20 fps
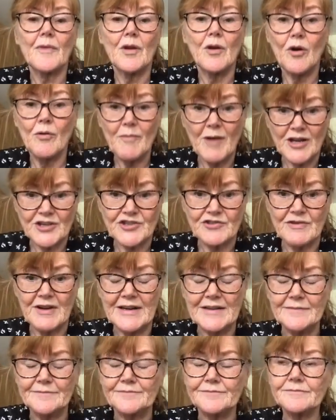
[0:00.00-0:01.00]
or
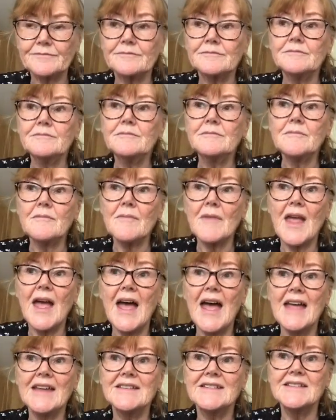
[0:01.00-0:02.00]
margarine.
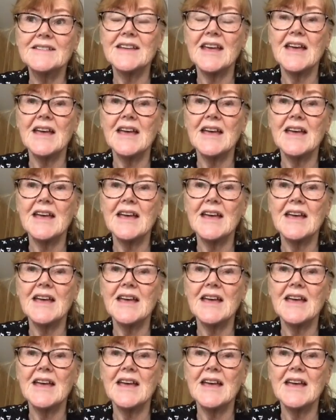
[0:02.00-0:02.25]
And